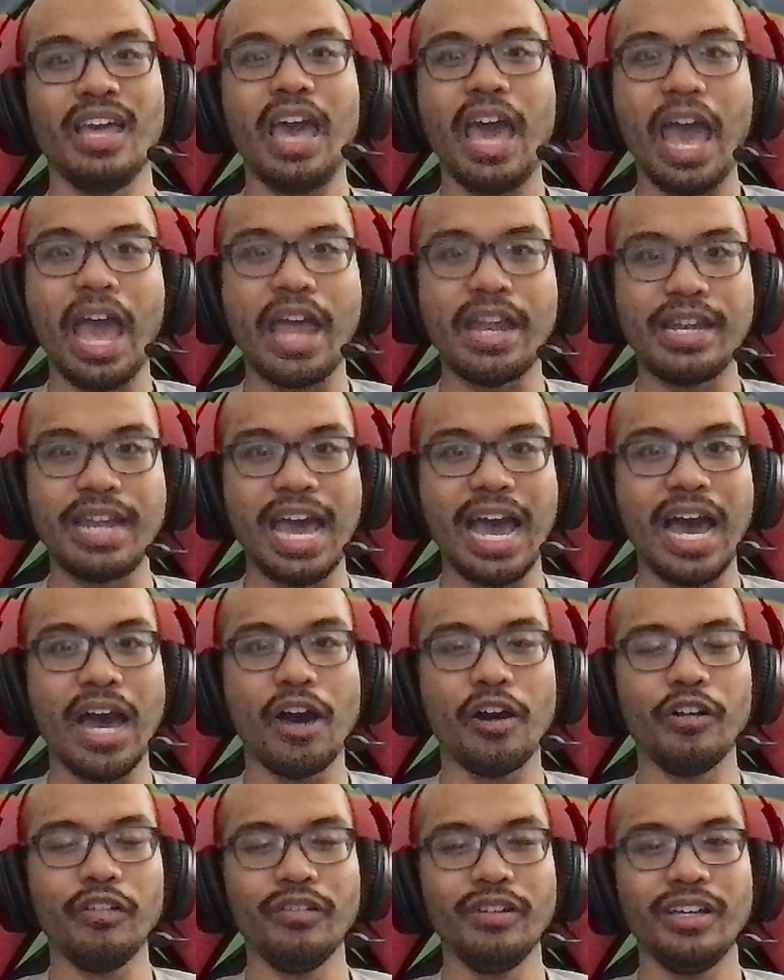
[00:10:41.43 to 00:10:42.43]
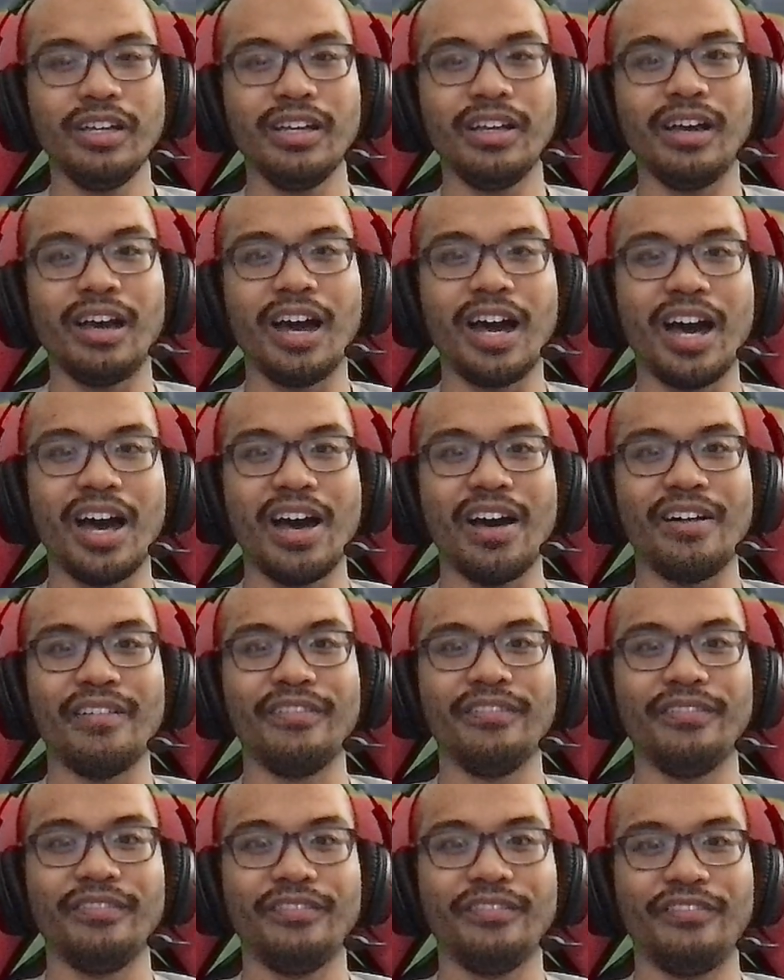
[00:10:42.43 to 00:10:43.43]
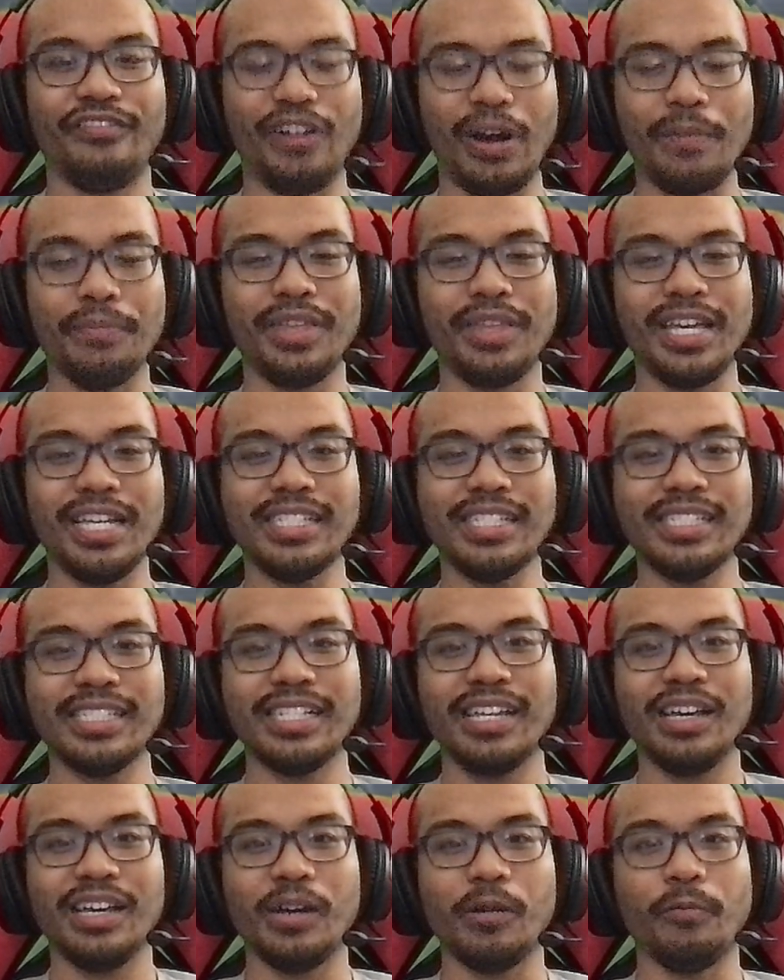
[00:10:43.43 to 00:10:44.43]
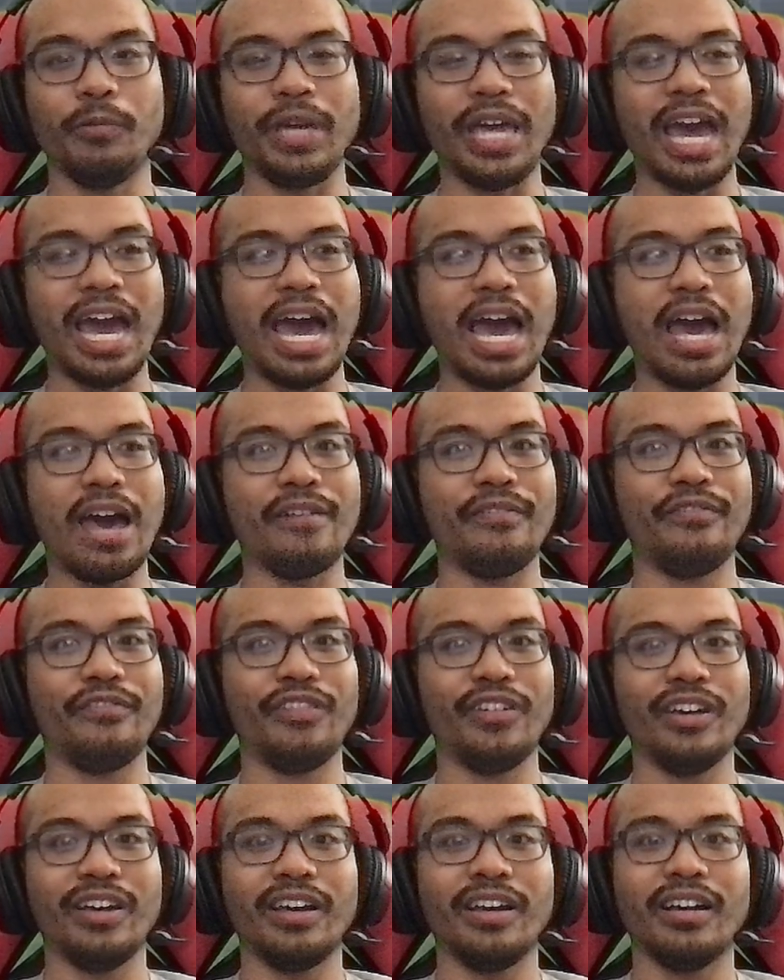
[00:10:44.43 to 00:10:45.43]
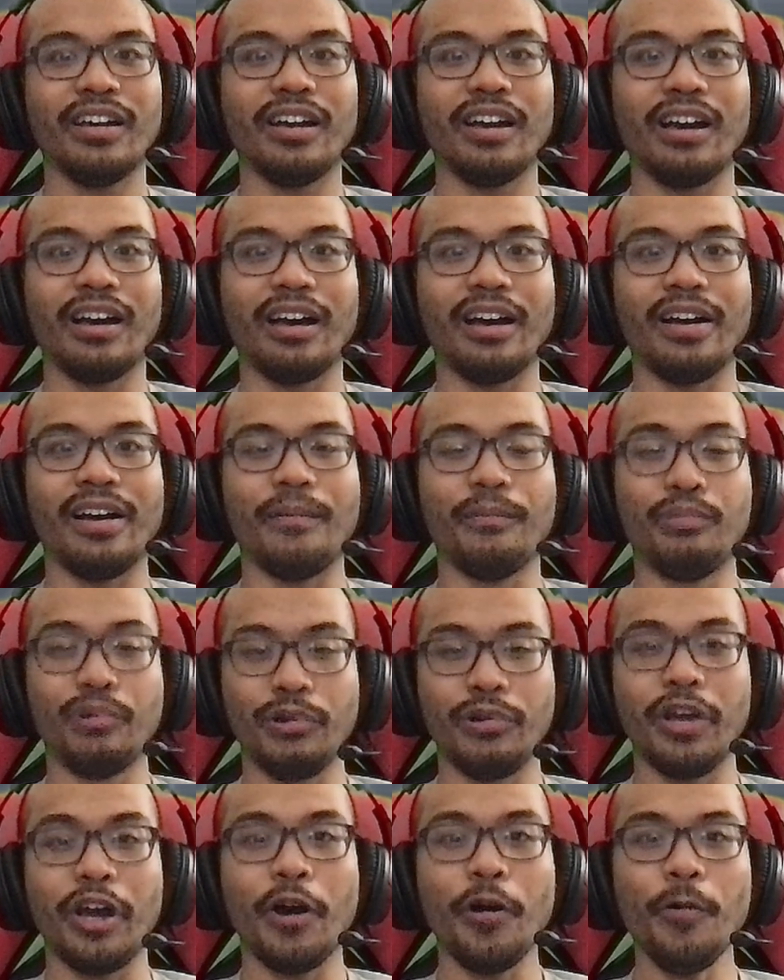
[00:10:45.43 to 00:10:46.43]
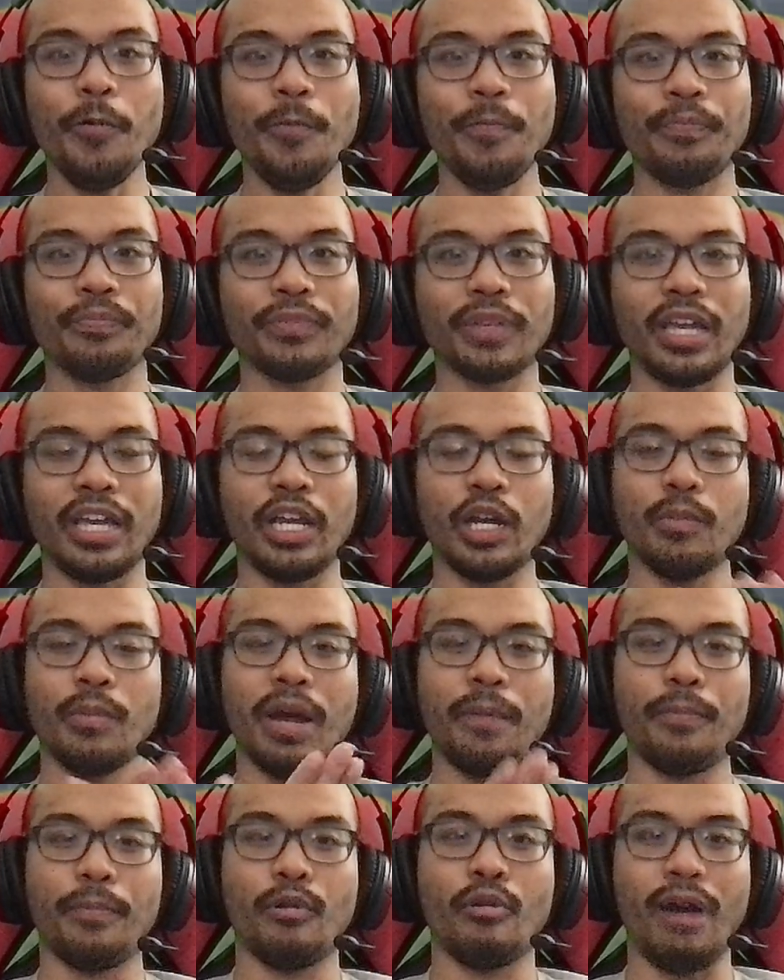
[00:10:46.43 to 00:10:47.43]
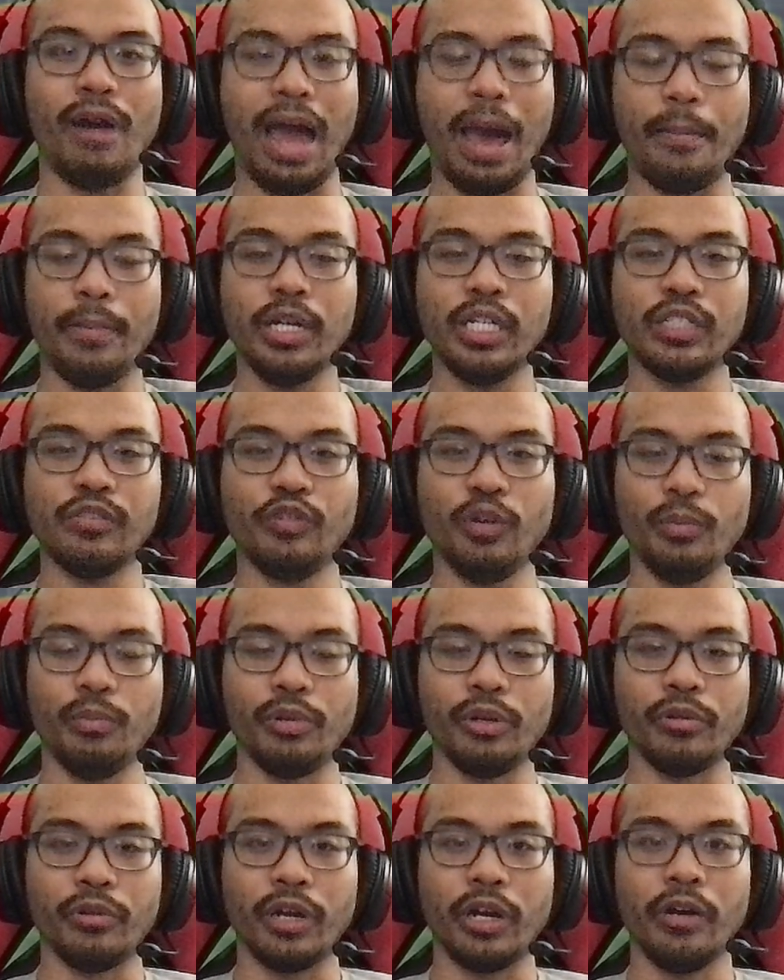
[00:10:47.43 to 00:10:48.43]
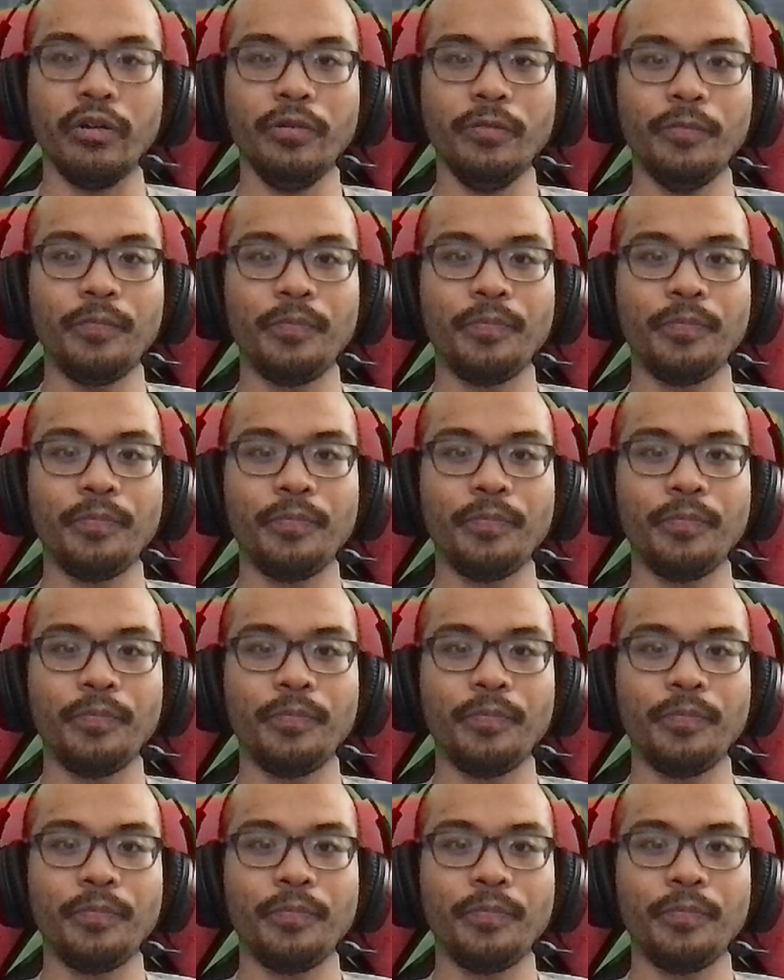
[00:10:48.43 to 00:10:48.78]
And now, from this, we have Bruno. Here are my parameters for Bruno.